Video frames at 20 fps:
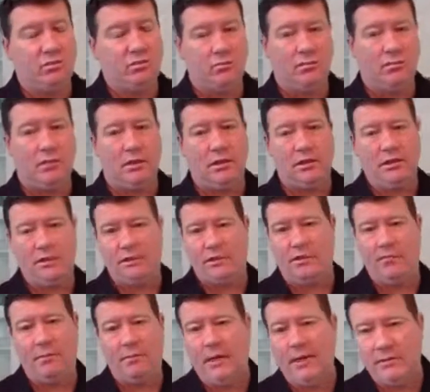Uh,
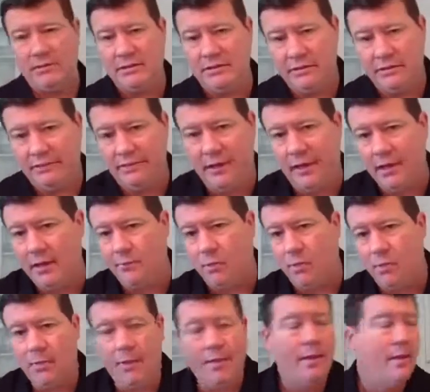Islamabad is a different
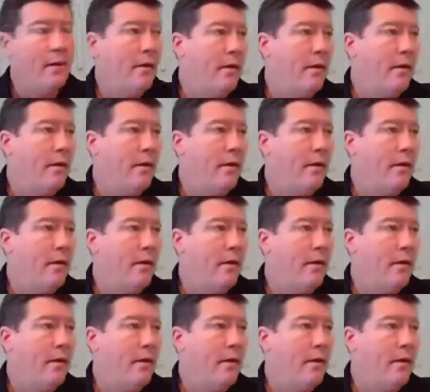animal.